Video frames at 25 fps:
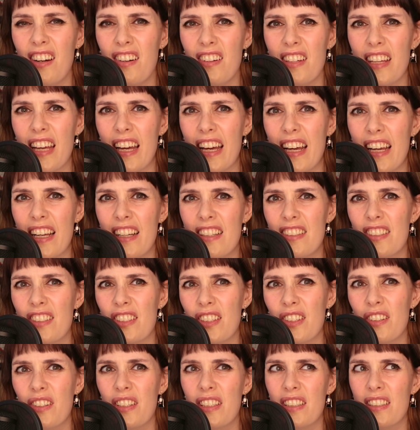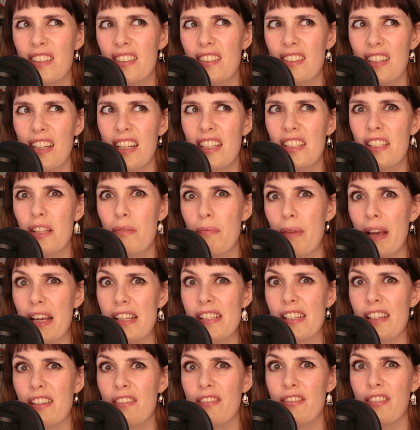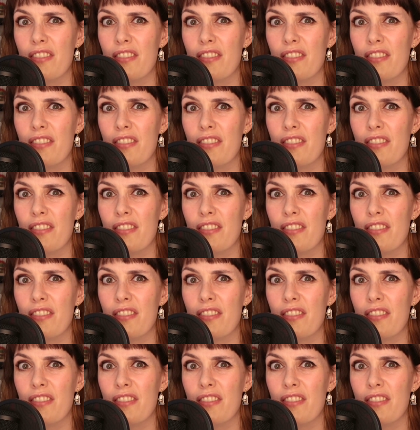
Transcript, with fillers: okay, so he's an amazing